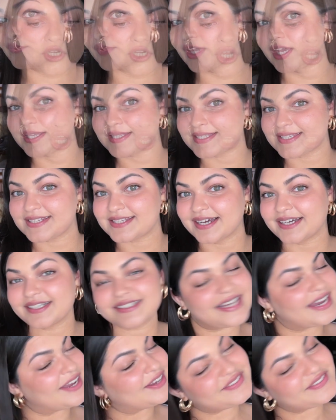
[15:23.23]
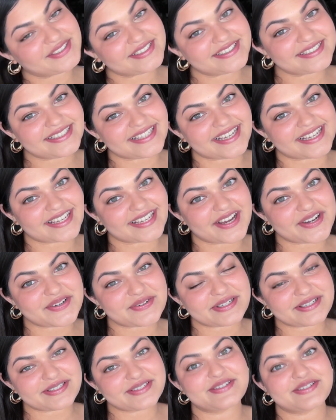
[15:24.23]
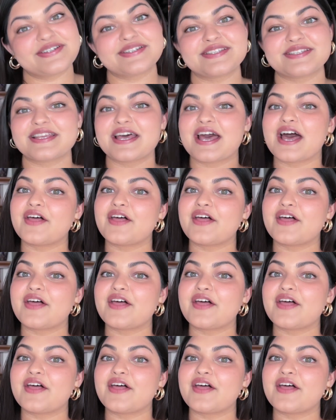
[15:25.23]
It's done. I really like how it looks.